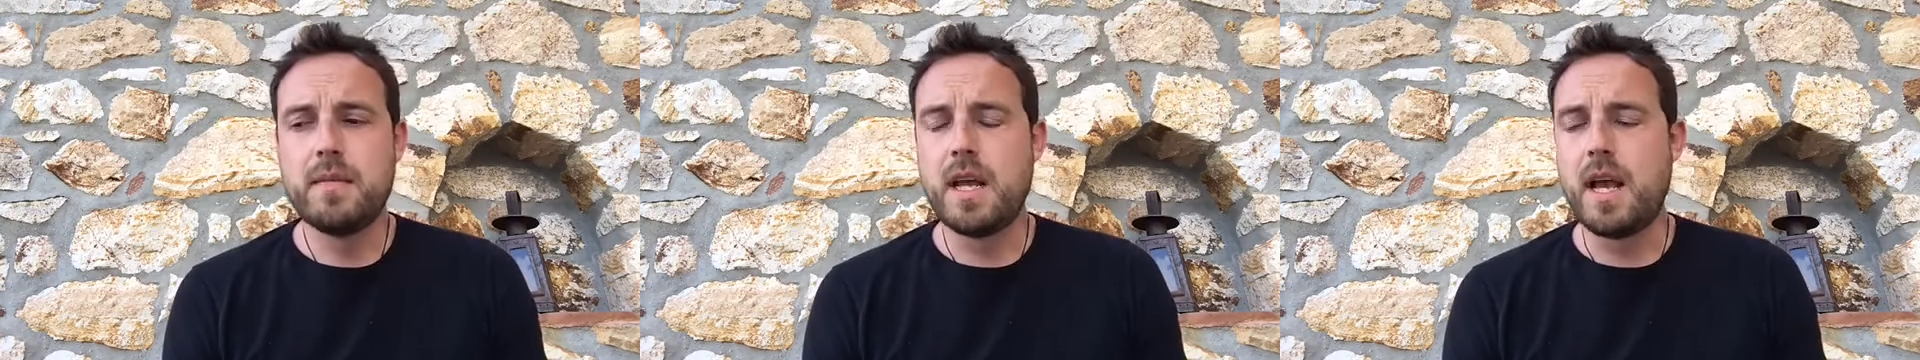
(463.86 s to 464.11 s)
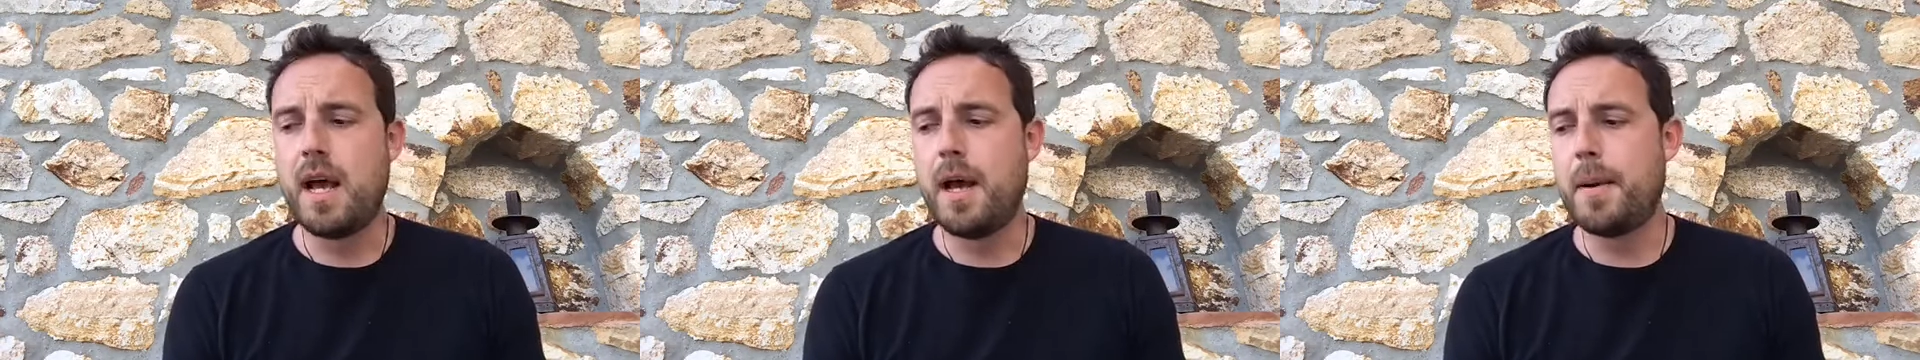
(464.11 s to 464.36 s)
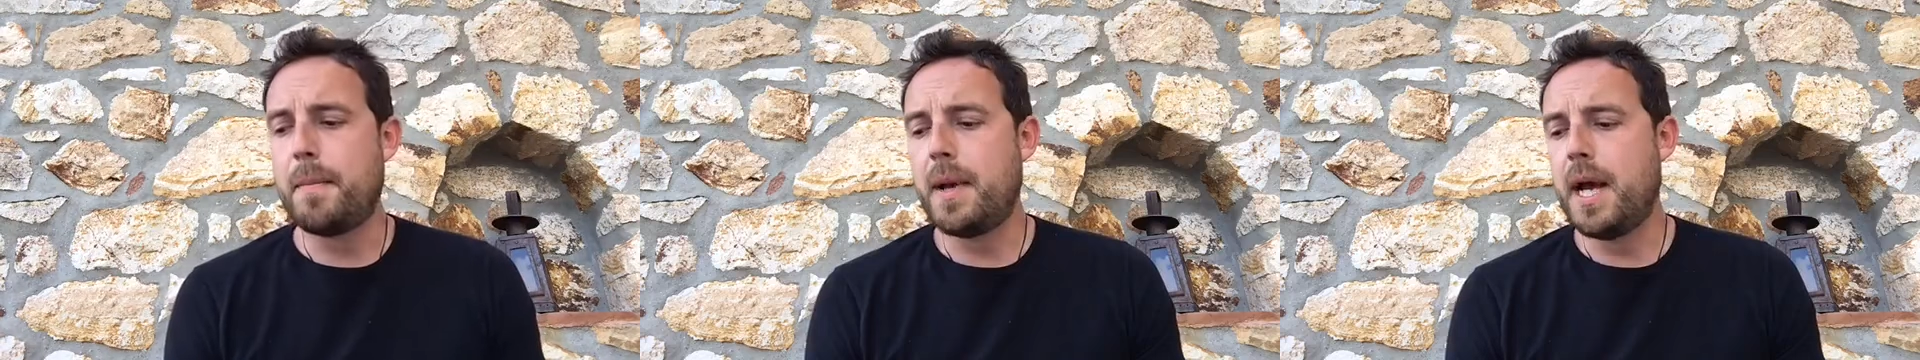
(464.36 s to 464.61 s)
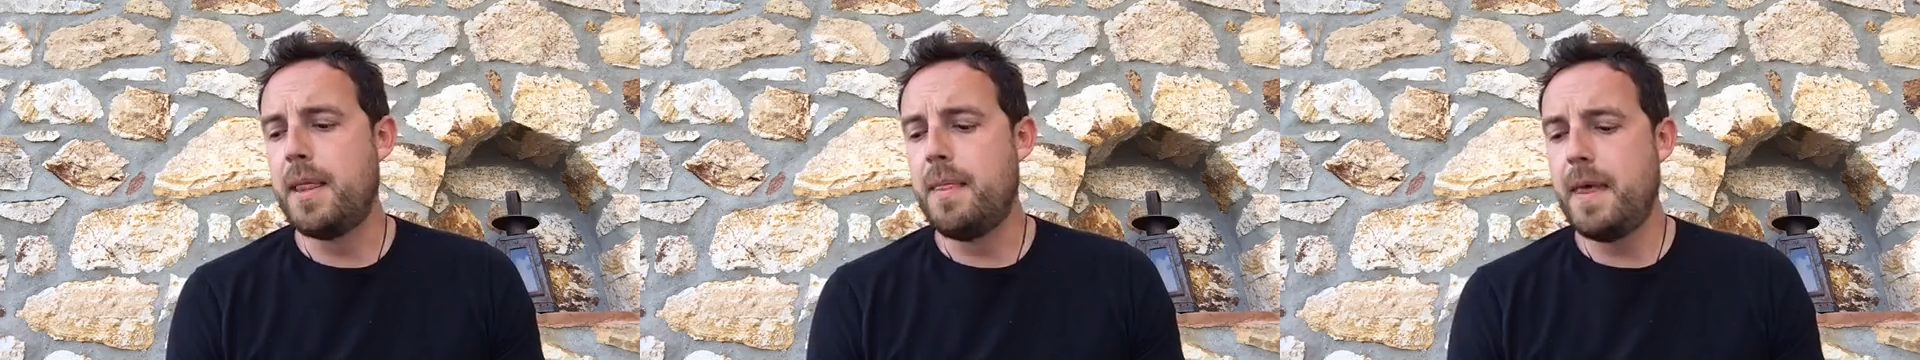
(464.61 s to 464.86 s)
Um,
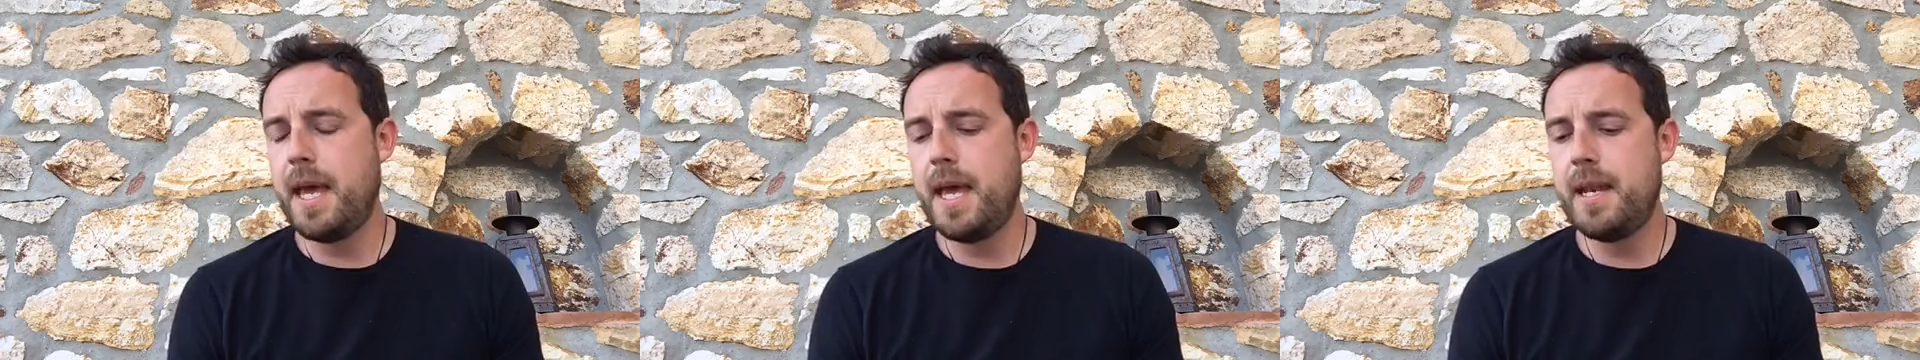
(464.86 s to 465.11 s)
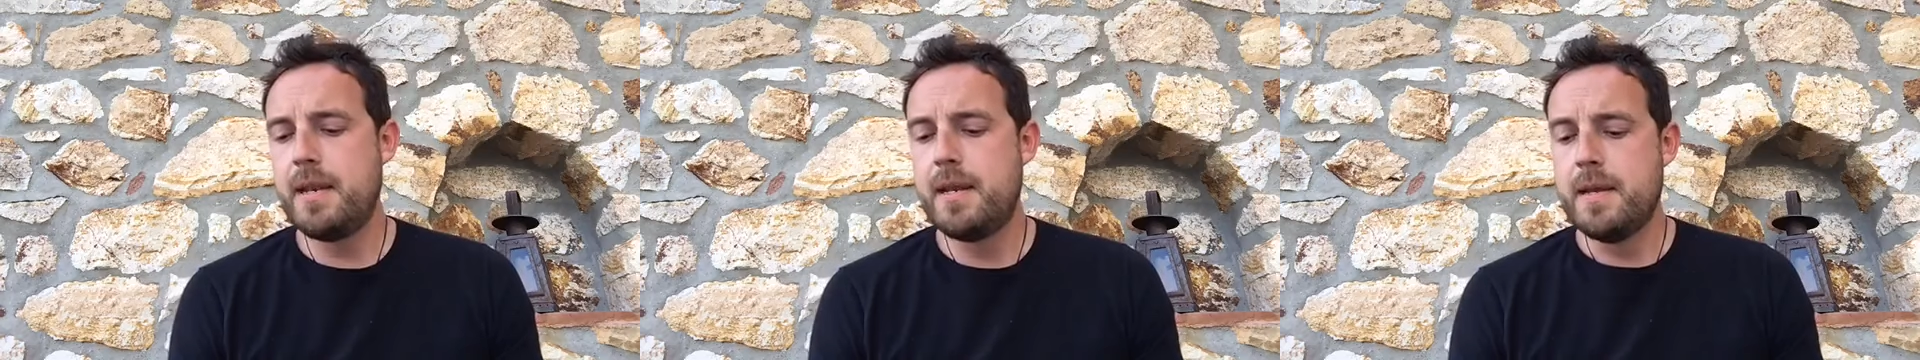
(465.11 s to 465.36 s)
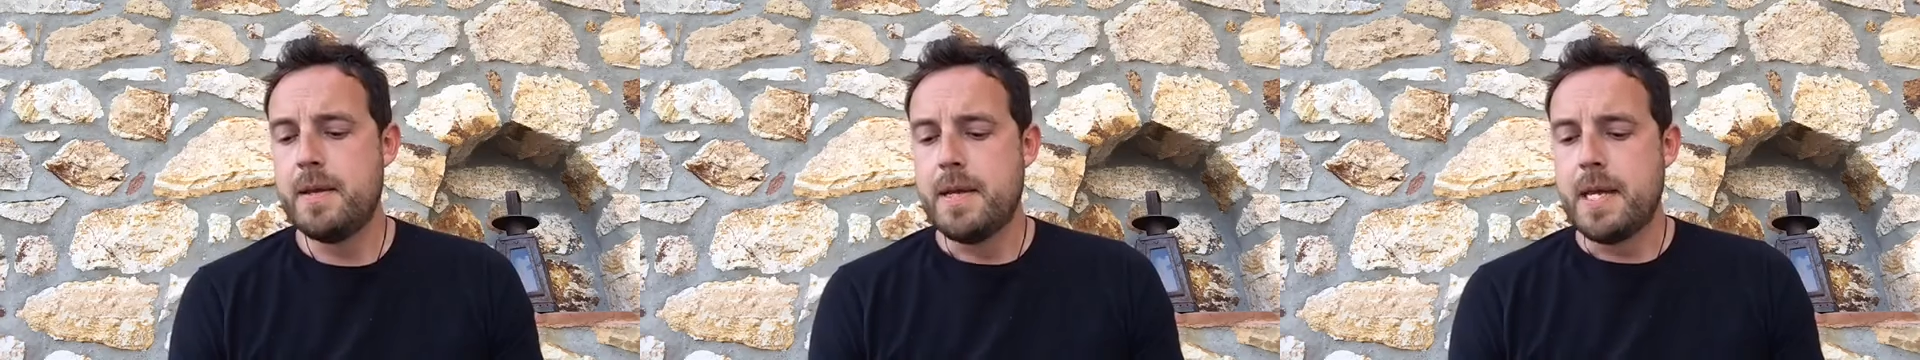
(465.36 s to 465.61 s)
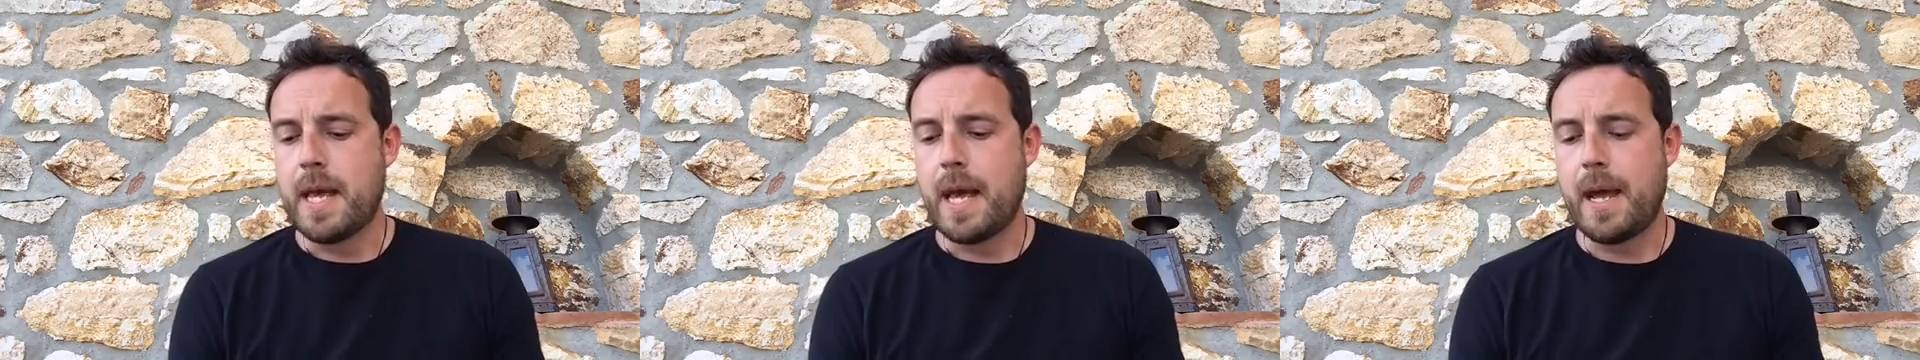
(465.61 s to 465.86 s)
and then
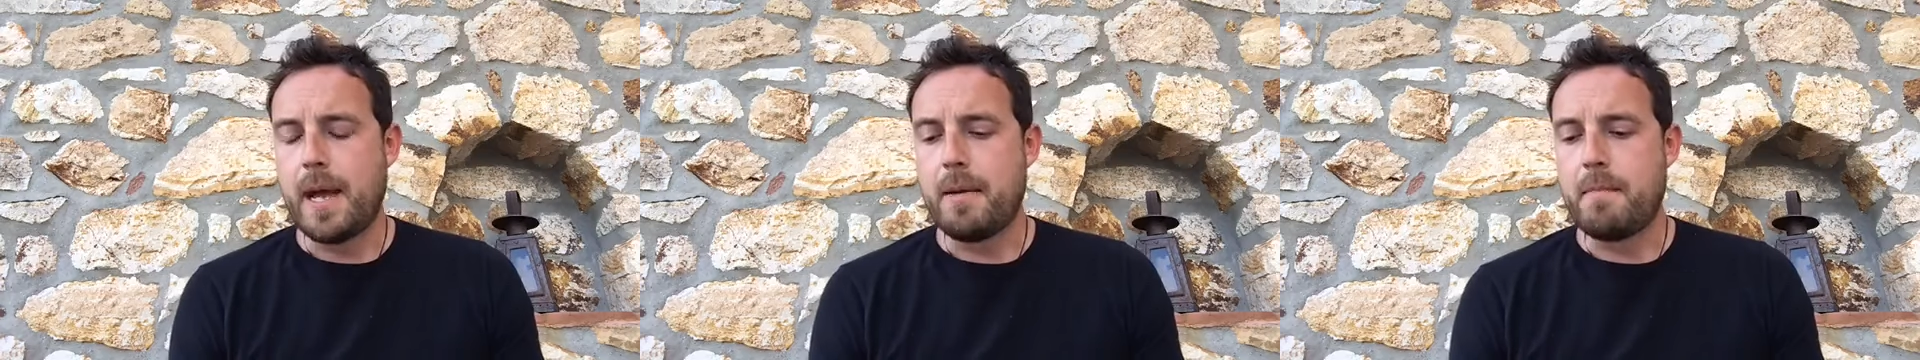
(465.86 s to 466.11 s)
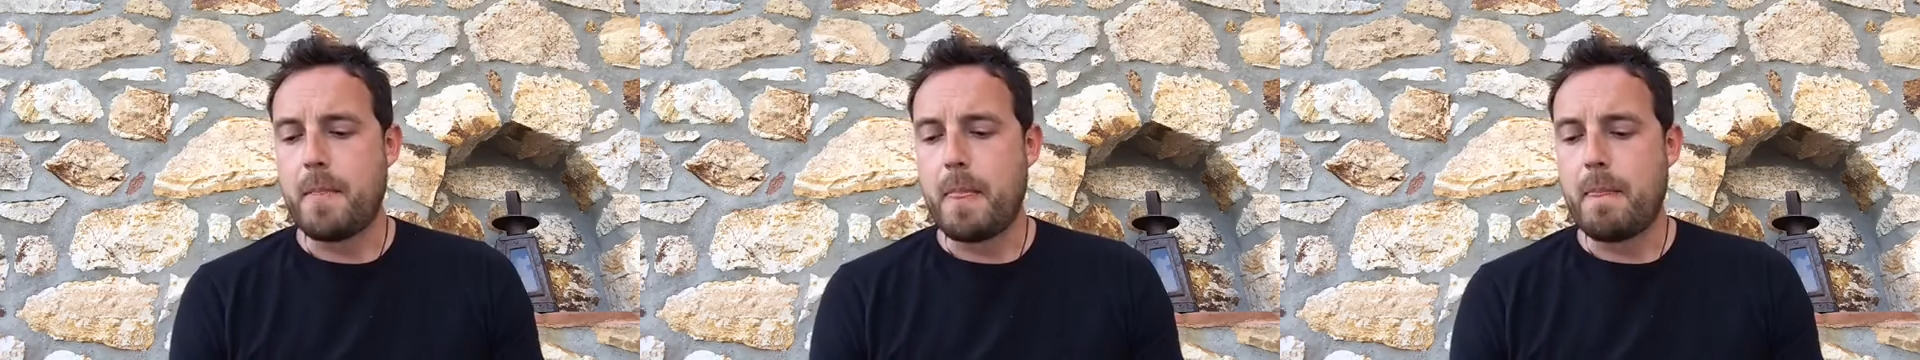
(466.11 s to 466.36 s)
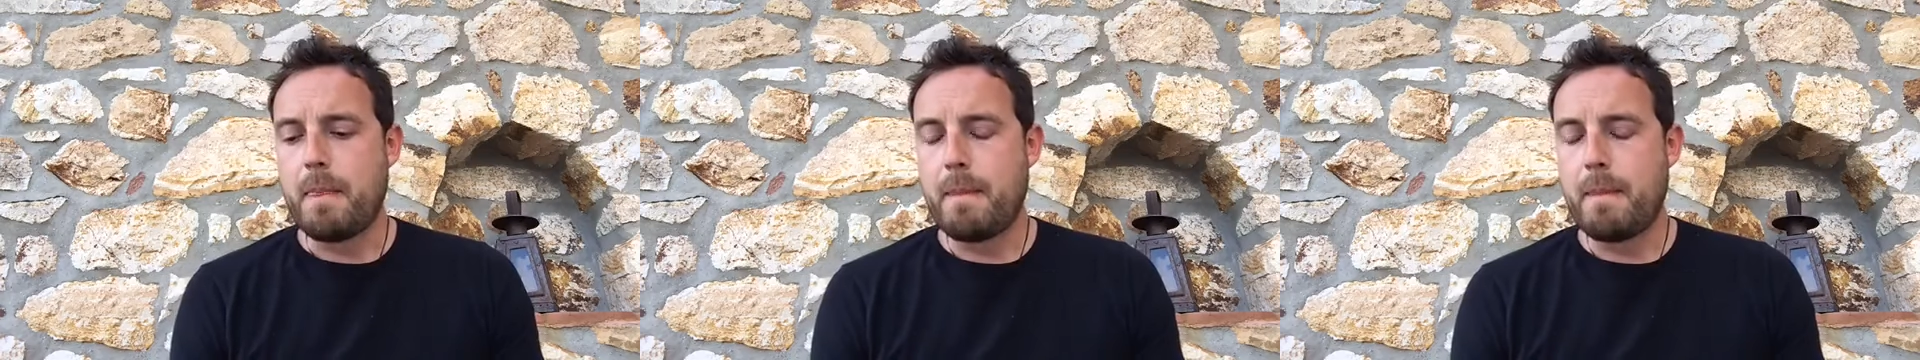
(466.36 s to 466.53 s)
um,